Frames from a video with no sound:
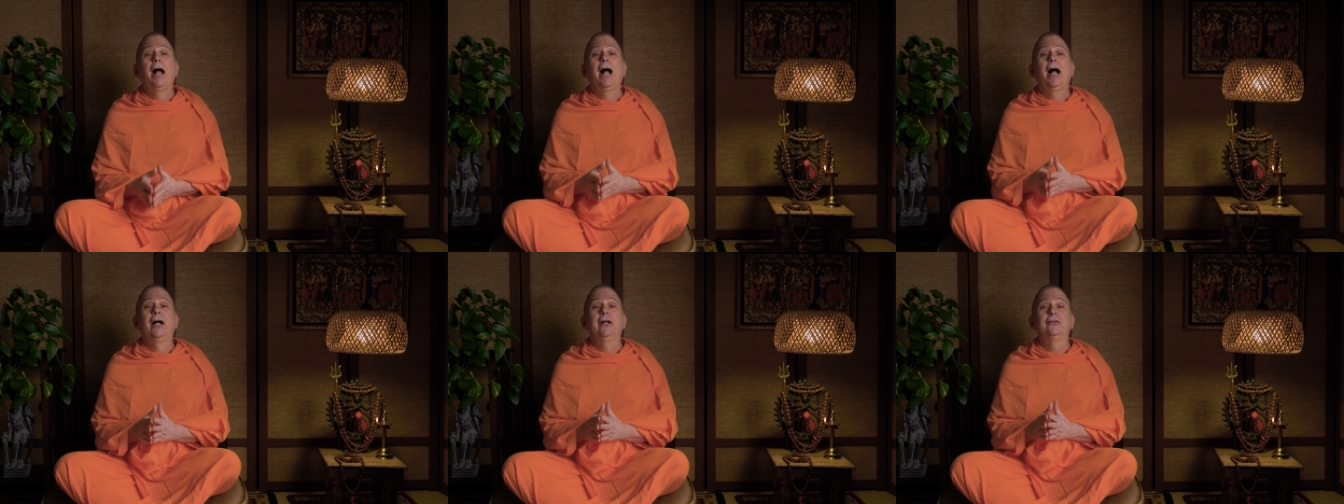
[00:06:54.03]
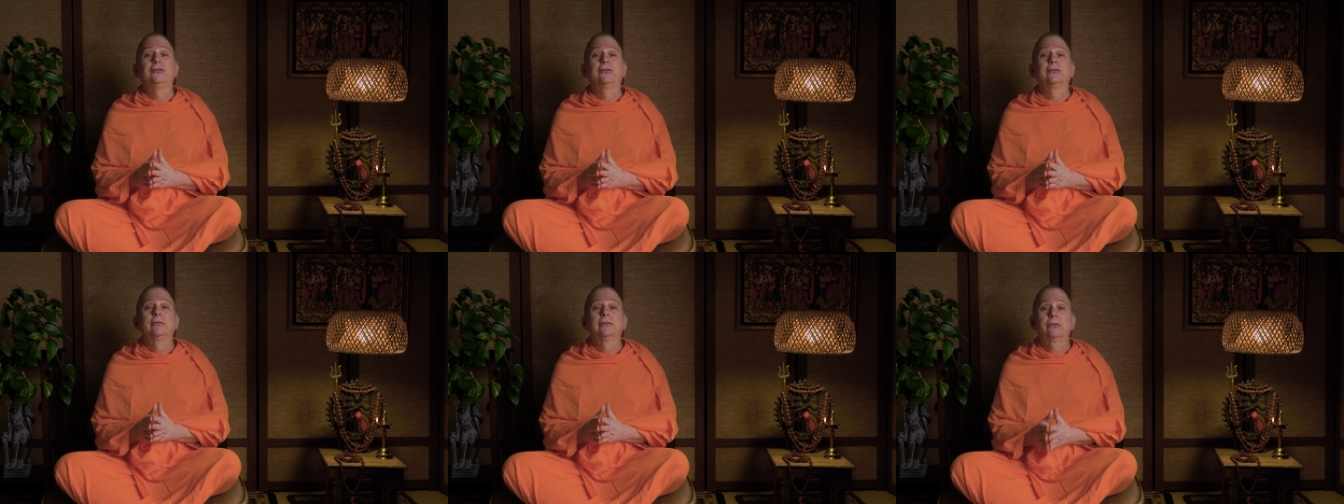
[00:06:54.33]

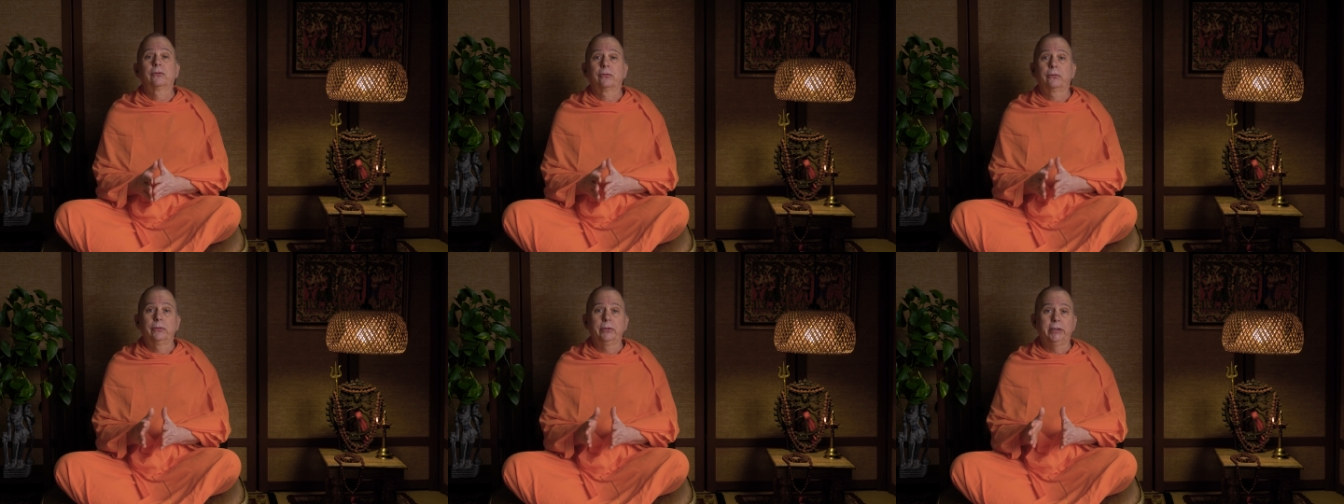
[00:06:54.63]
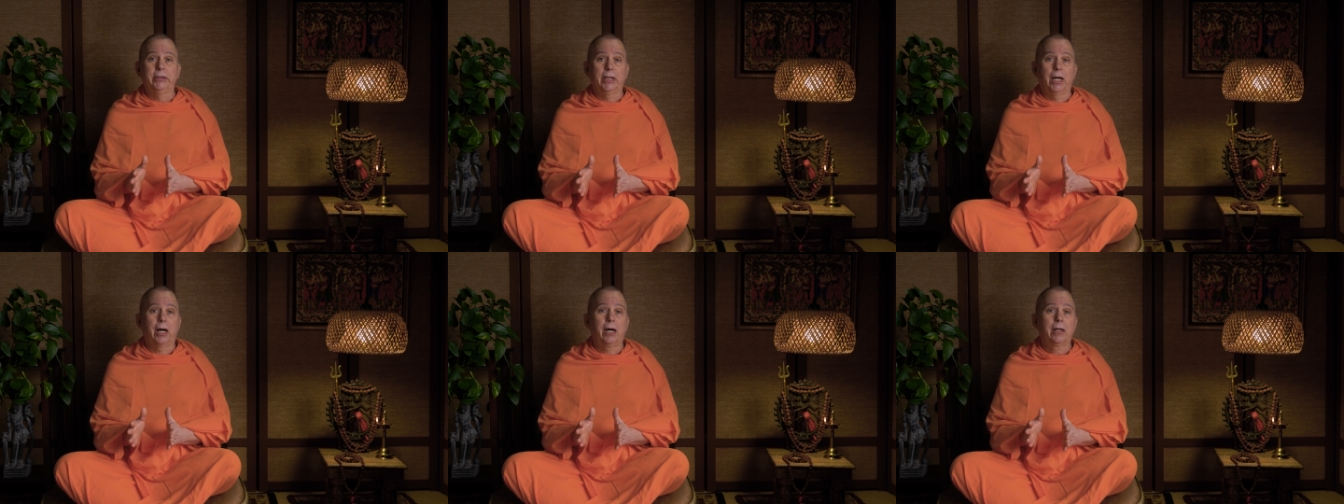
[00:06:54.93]
as
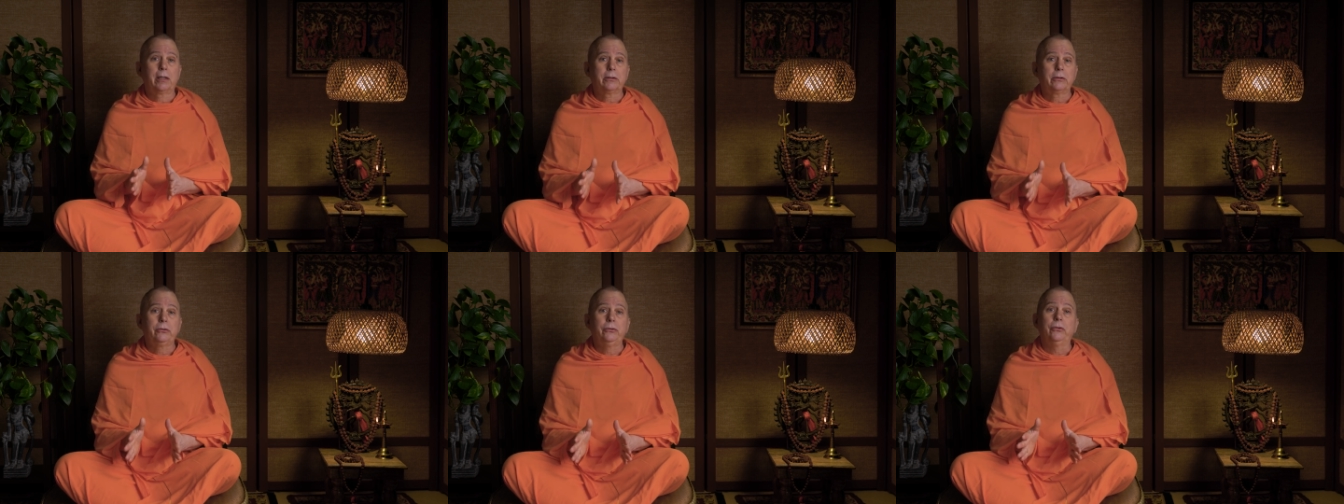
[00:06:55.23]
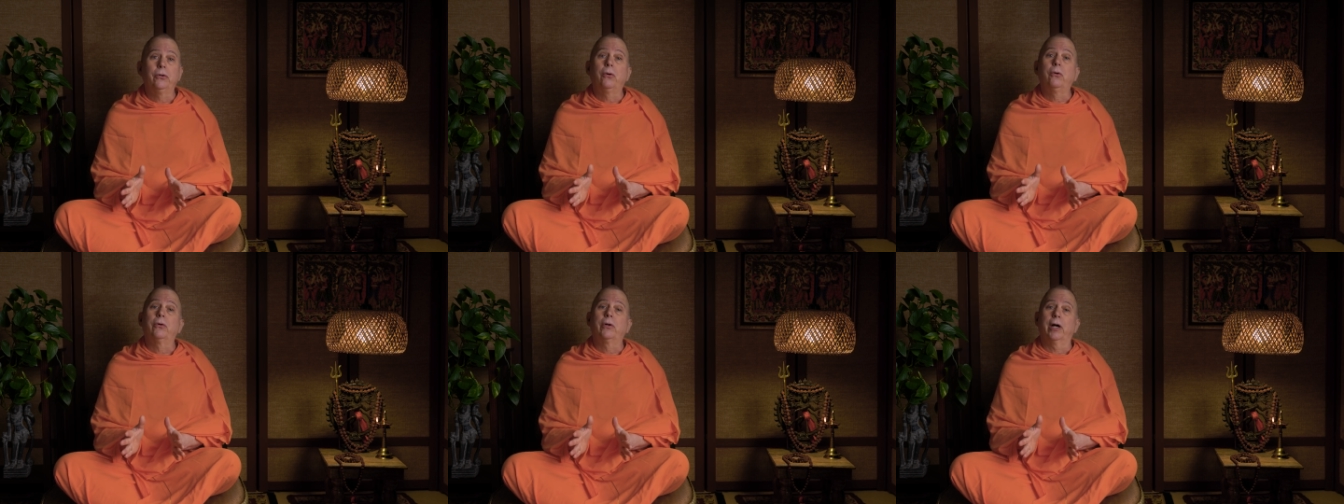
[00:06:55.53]
Kriya
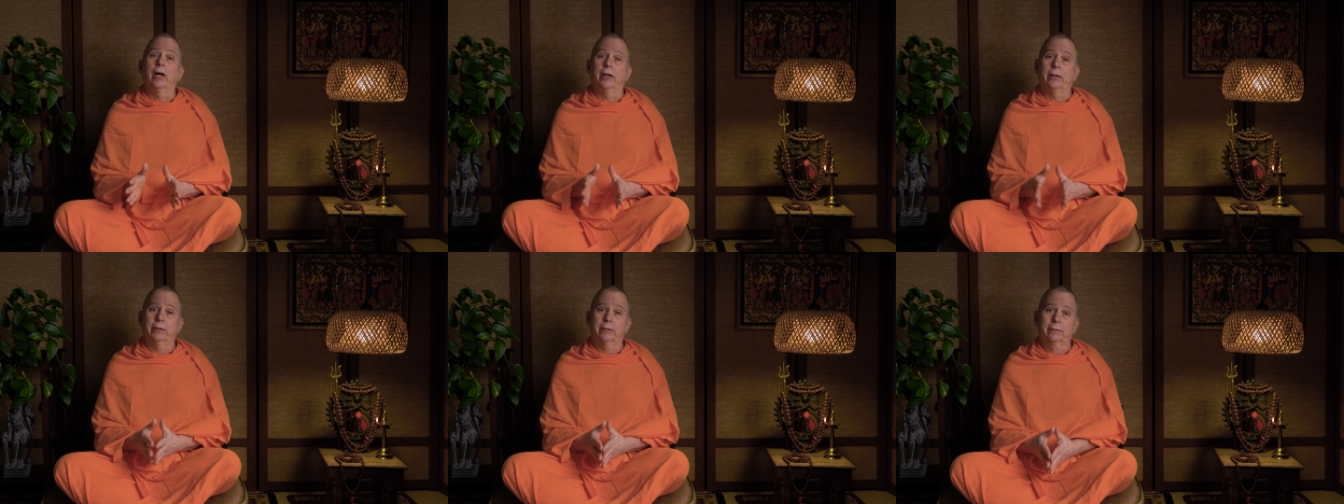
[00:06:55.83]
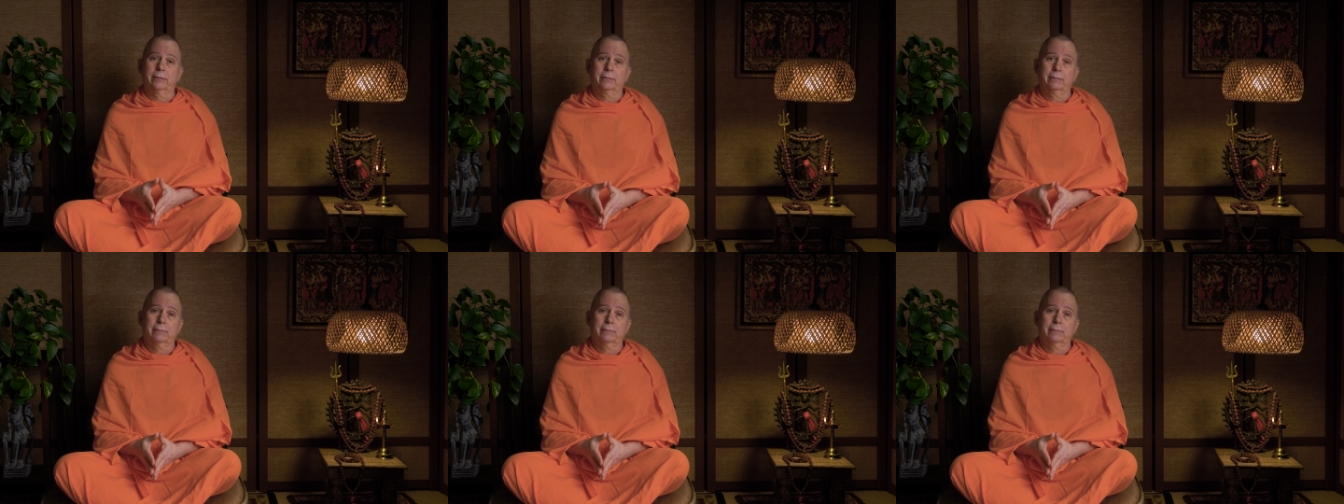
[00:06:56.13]
Yoga.